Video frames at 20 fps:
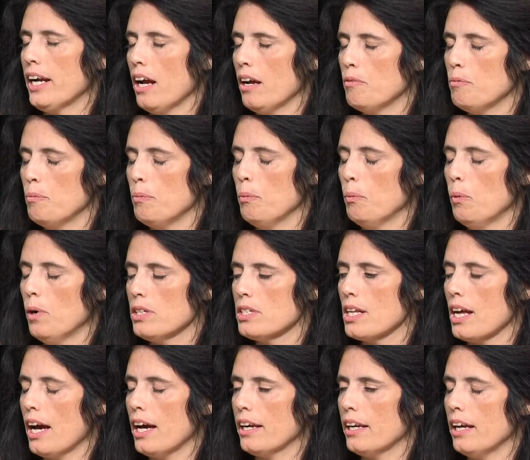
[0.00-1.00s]
I was
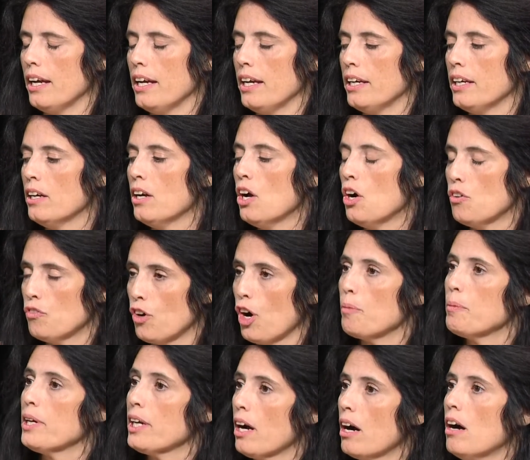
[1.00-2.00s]
at a
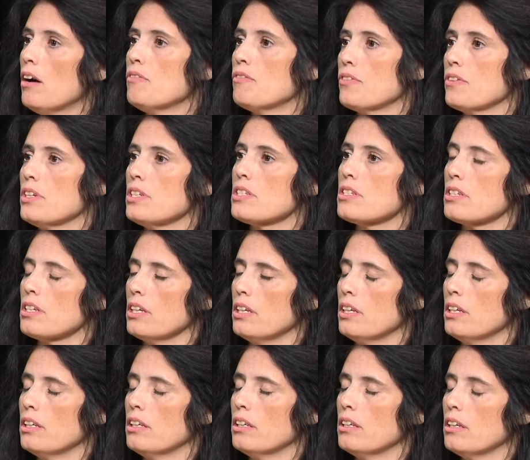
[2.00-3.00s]
farming conference
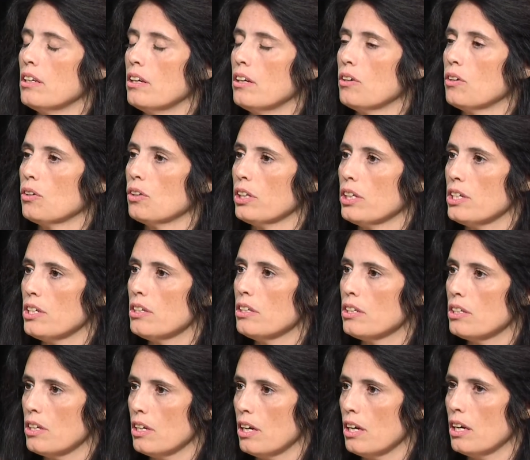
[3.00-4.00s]
in early
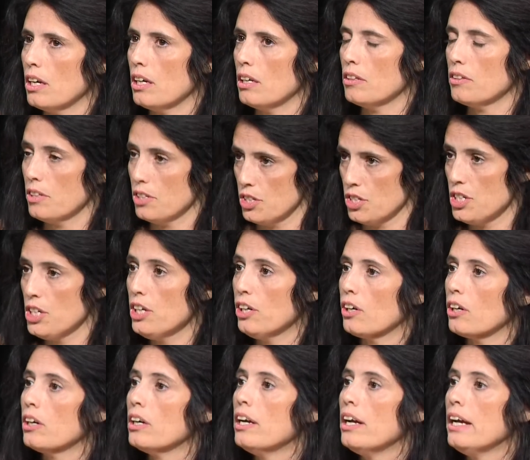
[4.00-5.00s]
this year,